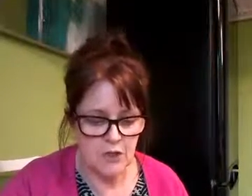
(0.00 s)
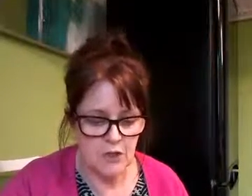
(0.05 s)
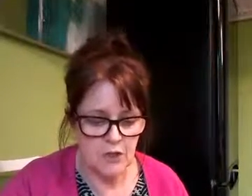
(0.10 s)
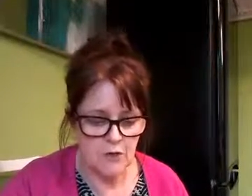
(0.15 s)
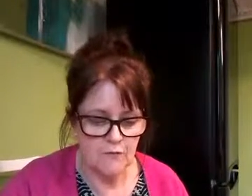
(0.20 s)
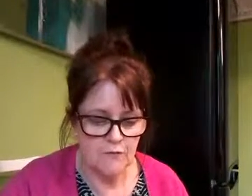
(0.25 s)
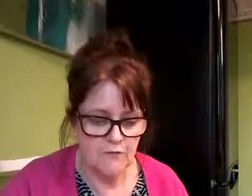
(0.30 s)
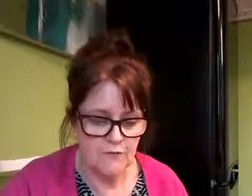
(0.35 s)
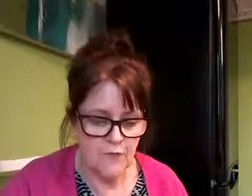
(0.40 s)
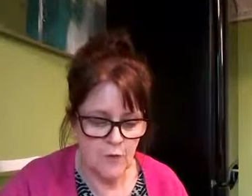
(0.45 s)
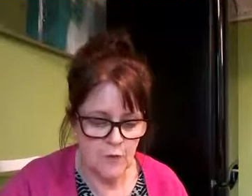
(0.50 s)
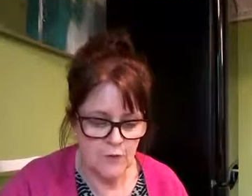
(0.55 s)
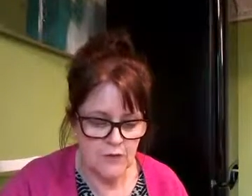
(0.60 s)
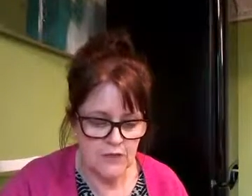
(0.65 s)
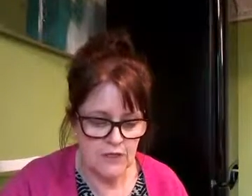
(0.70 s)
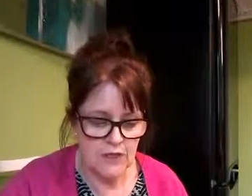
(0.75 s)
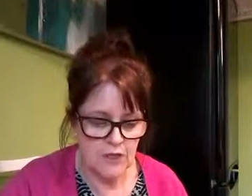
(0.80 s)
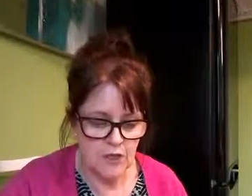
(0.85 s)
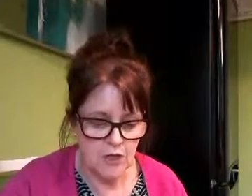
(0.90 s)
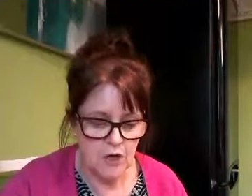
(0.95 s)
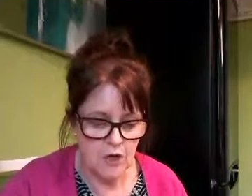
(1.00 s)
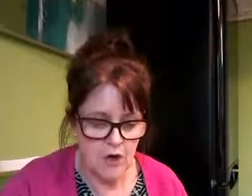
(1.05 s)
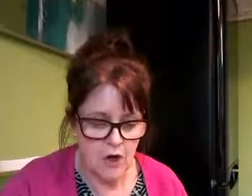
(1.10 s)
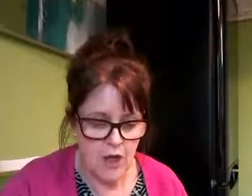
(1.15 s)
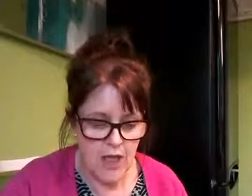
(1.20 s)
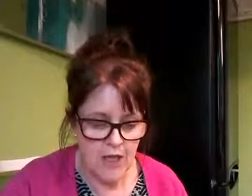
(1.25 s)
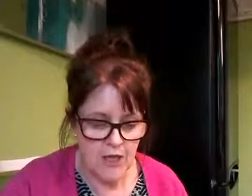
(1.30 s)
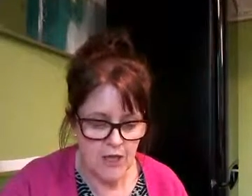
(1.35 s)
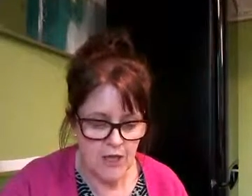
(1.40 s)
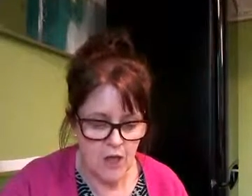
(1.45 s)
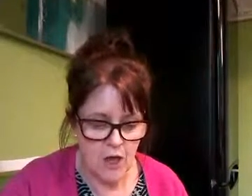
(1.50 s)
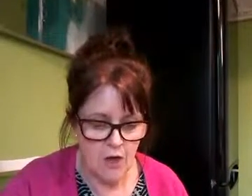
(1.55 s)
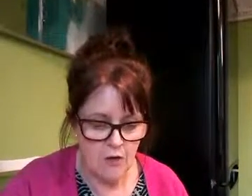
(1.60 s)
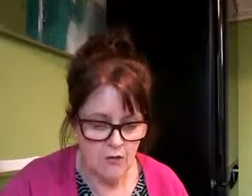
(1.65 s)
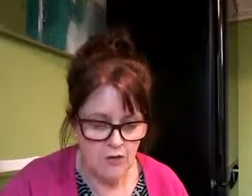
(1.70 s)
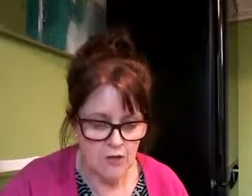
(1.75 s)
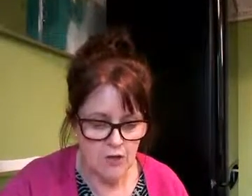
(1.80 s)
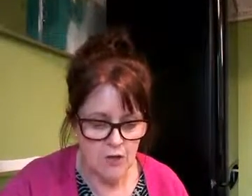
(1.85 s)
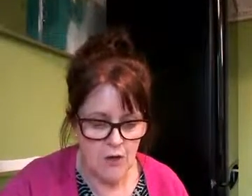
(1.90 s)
you fold in your egg yolks,